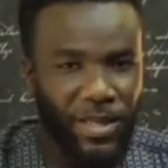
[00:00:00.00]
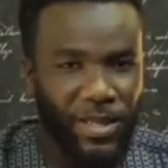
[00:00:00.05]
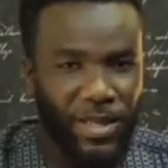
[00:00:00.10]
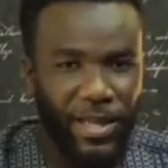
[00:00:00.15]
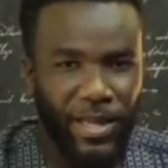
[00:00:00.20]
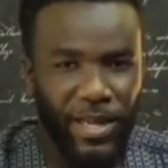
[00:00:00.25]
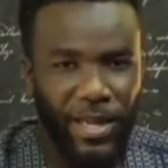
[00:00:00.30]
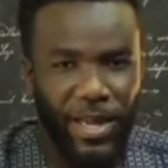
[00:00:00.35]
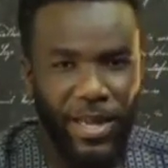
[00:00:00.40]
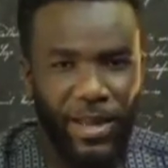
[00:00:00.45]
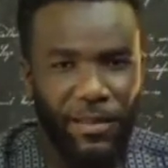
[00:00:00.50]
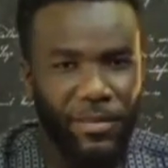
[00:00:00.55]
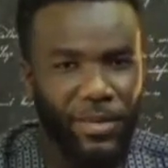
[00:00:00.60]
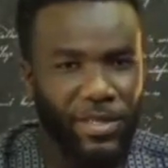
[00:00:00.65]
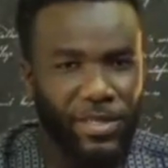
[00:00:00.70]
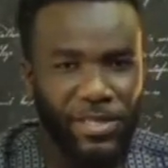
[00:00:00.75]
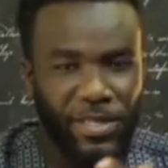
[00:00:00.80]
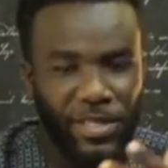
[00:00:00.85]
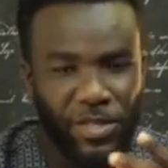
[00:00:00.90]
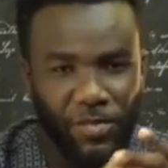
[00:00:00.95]
I mean,
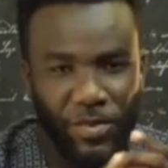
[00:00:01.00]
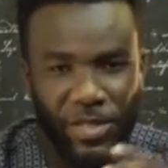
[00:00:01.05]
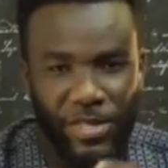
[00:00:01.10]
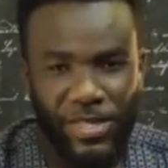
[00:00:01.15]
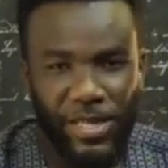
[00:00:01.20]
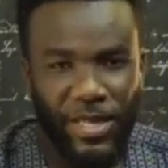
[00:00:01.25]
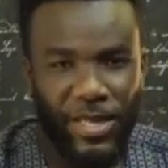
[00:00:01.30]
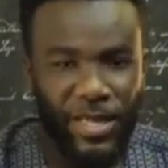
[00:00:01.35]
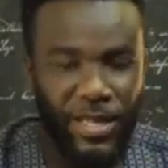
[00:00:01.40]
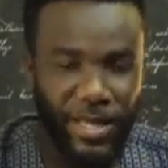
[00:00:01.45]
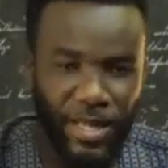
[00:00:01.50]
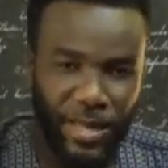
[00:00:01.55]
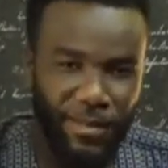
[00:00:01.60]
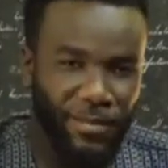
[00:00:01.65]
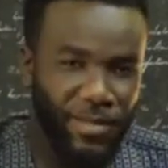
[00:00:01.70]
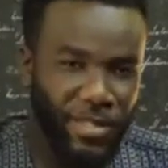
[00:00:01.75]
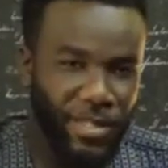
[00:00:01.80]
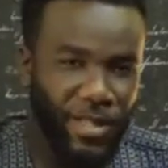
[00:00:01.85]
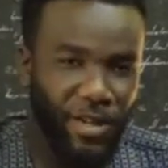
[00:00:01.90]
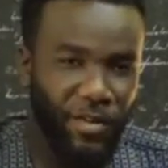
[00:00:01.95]
since we started, he
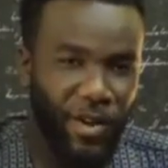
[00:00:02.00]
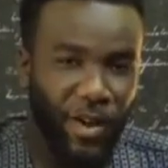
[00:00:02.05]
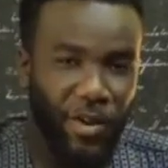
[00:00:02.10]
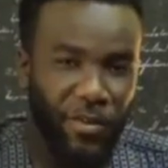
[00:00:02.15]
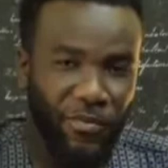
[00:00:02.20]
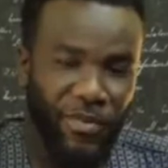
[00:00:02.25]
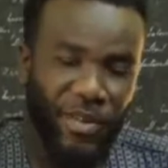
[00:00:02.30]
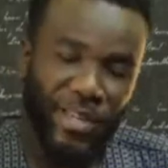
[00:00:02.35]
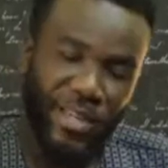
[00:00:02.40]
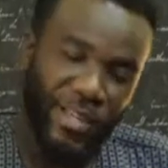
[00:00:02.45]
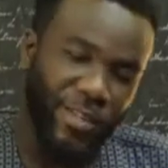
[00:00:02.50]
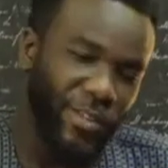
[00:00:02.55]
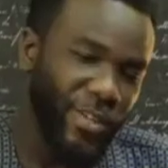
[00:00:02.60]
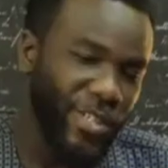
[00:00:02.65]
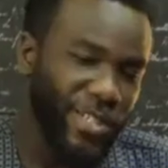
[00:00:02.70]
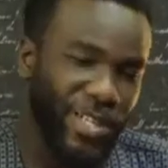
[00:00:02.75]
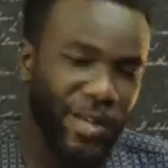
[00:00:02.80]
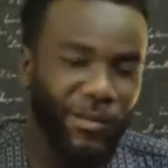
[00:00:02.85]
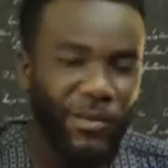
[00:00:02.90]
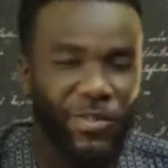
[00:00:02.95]
comes here quite often. He enjoys
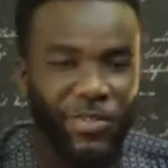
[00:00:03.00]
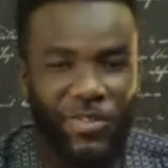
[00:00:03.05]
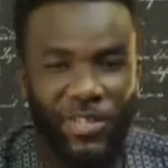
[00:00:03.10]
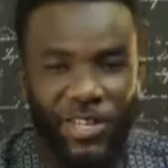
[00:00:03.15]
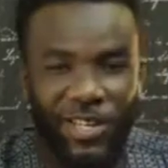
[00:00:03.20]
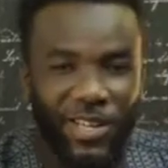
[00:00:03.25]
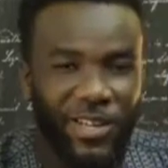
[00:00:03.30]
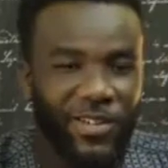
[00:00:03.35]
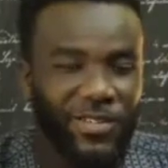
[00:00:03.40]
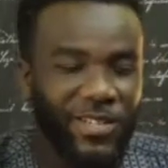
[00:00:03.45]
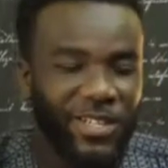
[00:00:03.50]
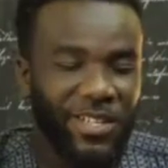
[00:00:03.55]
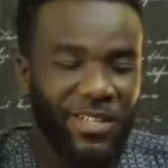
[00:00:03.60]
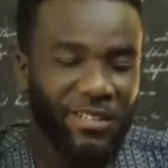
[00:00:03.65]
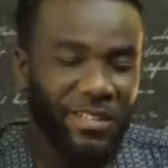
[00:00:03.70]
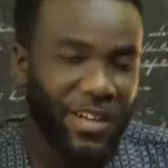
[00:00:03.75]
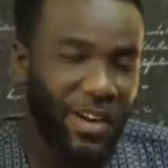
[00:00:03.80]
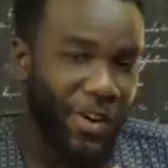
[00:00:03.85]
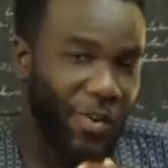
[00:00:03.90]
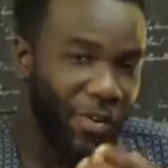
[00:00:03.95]
coming to the lounge.
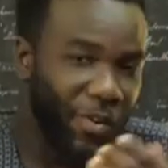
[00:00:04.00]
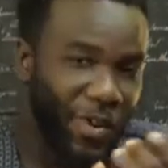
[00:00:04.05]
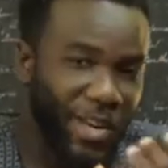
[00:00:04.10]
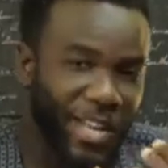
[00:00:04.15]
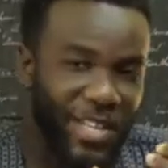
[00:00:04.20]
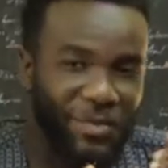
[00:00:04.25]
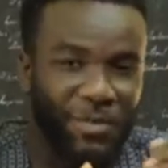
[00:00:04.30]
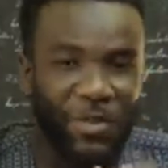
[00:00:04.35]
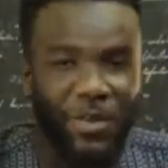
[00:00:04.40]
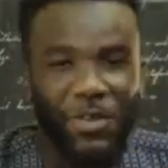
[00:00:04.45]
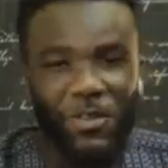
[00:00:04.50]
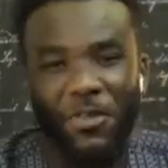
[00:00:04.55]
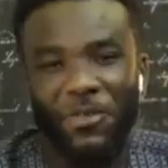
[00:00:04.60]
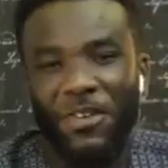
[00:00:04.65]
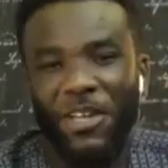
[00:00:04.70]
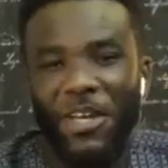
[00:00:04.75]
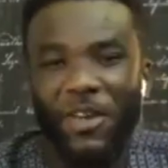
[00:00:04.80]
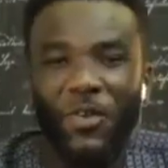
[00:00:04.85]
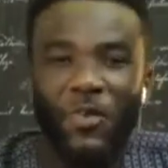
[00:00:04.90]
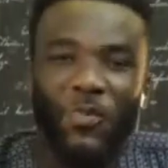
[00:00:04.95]
I don't know whether it's because of the
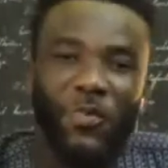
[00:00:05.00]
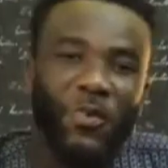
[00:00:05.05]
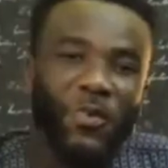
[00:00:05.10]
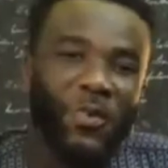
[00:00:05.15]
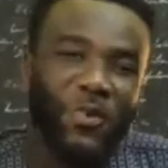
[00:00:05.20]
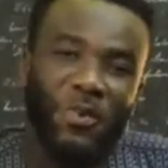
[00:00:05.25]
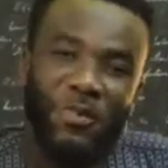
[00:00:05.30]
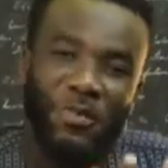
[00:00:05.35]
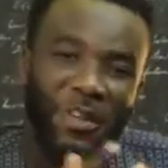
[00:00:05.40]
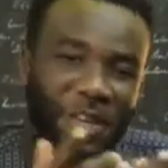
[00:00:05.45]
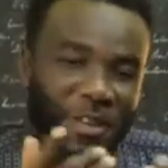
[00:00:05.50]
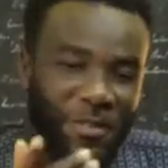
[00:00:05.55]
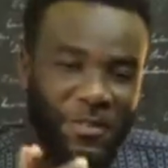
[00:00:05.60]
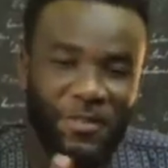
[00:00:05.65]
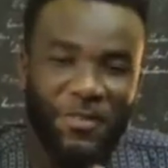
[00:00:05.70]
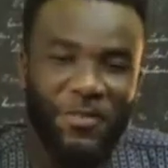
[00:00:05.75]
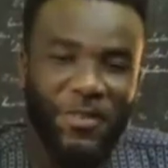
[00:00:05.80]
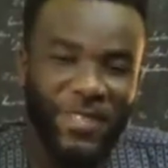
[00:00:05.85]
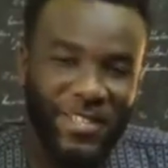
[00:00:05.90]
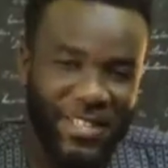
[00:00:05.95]
Alomo or I don't know,
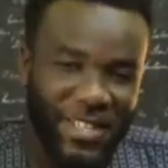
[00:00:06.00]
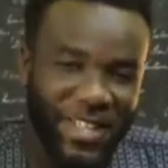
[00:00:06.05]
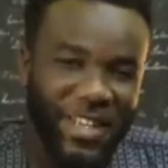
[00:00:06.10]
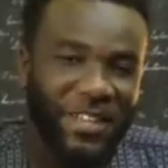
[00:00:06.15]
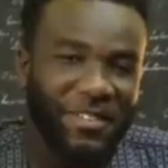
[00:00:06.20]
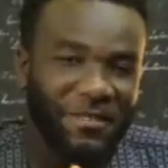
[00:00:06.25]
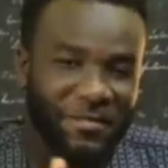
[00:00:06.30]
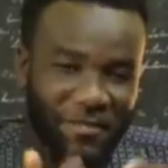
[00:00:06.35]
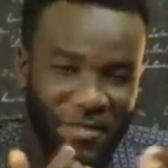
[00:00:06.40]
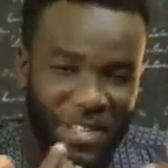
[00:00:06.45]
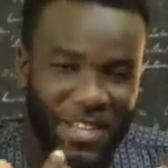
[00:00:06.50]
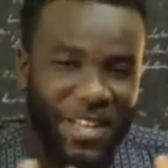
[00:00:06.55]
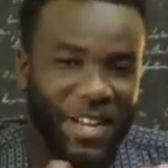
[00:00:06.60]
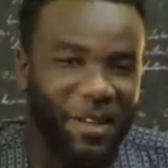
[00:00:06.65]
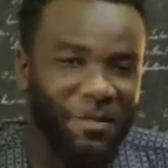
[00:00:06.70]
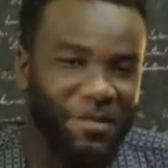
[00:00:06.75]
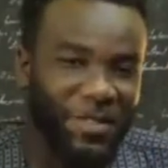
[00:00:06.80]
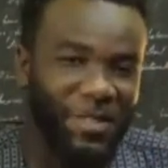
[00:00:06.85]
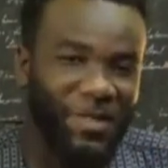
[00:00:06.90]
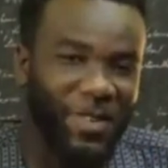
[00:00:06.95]
but yeah, he
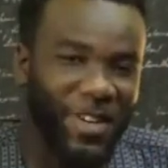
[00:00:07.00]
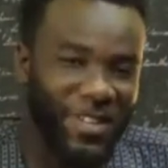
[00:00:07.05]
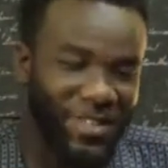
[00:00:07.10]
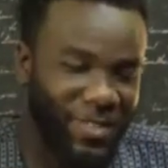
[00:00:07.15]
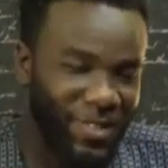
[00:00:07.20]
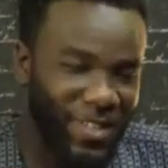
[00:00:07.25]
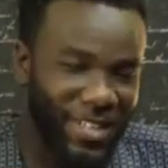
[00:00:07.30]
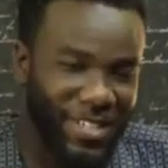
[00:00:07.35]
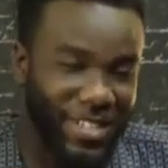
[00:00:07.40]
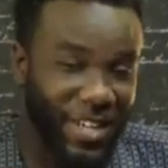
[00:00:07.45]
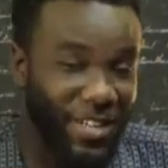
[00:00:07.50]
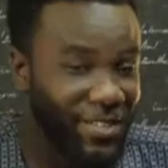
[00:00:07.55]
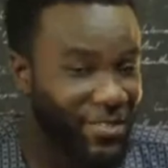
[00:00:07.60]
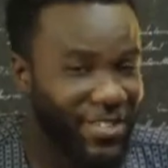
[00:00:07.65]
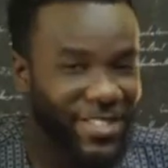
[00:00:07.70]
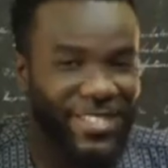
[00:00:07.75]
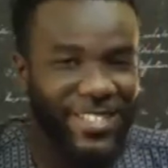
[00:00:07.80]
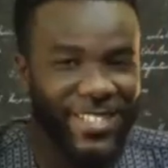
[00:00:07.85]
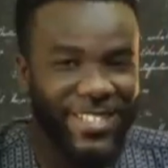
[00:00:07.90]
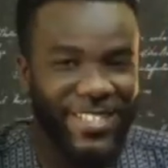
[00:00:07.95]
comes to us all the time.
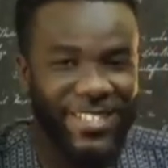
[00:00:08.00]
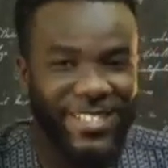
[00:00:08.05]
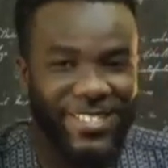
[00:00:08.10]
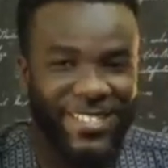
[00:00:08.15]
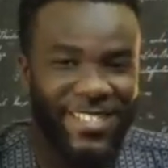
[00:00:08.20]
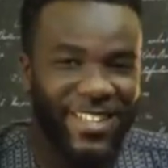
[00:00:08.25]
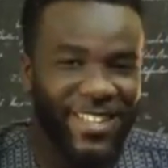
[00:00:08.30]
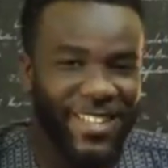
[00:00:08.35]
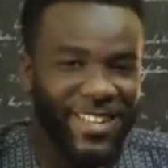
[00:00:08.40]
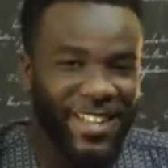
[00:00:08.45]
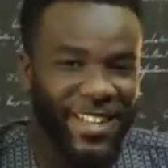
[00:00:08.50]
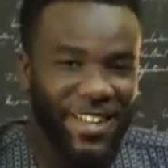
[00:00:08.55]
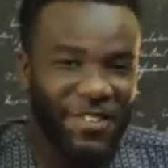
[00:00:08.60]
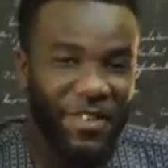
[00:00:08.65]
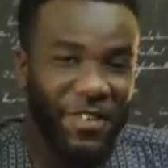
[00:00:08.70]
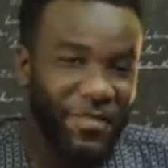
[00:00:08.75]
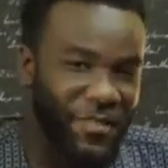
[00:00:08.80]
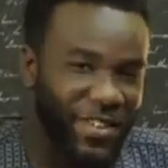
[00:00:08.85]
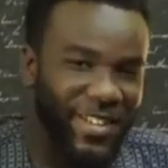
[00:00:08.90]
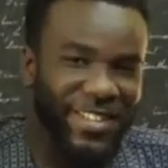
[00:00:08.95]
Interestingly, he's a
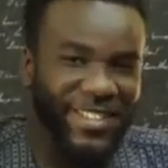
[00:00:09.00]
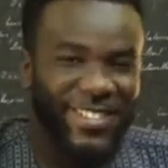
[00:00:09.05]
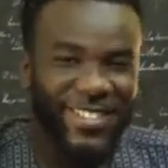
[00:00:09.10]
reverend.